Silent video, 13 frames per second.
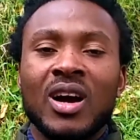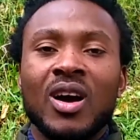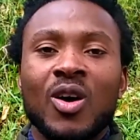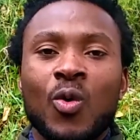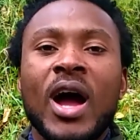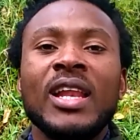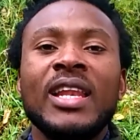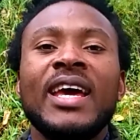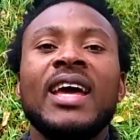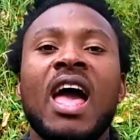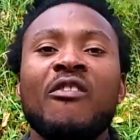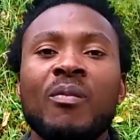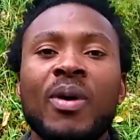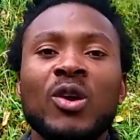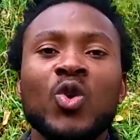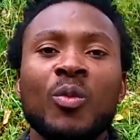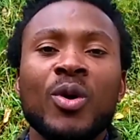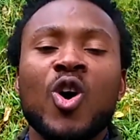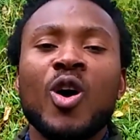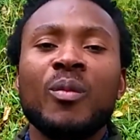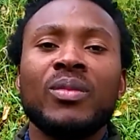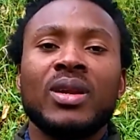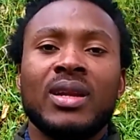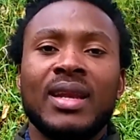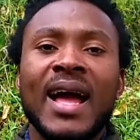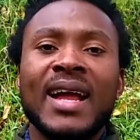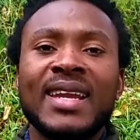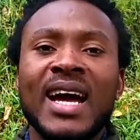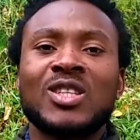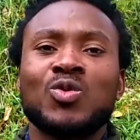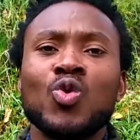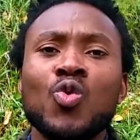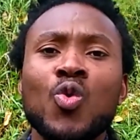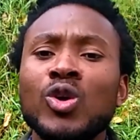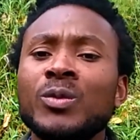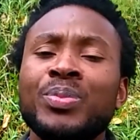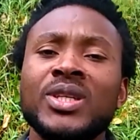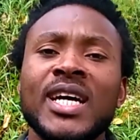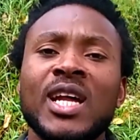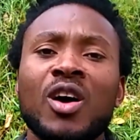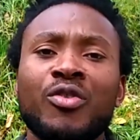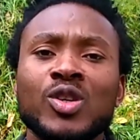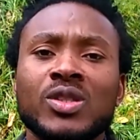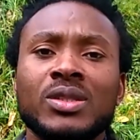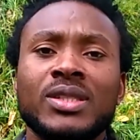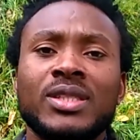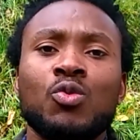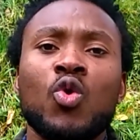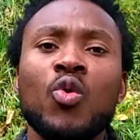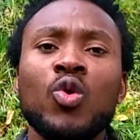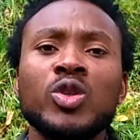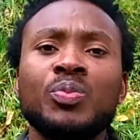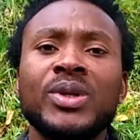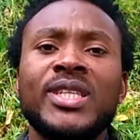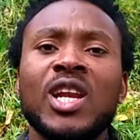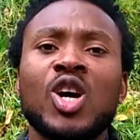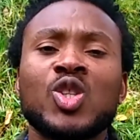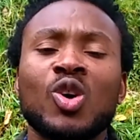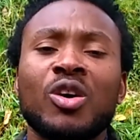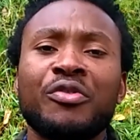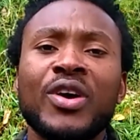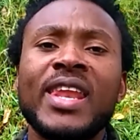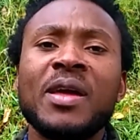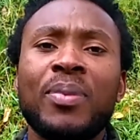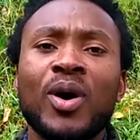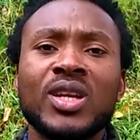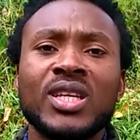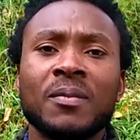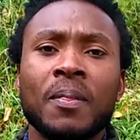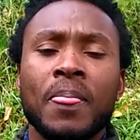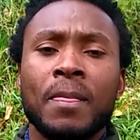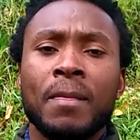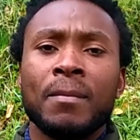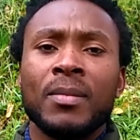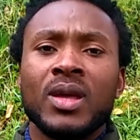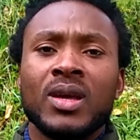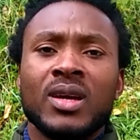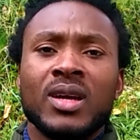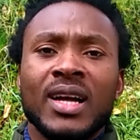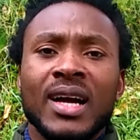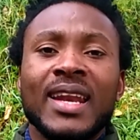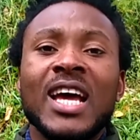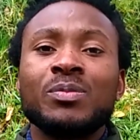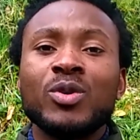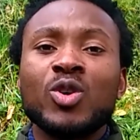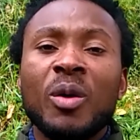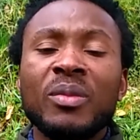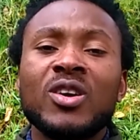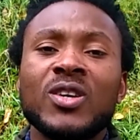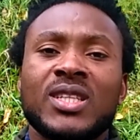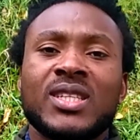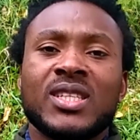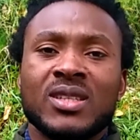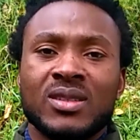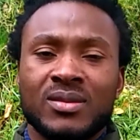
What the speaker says: One day everybody will become like that. We won't be jealous of anybody that is becoming great.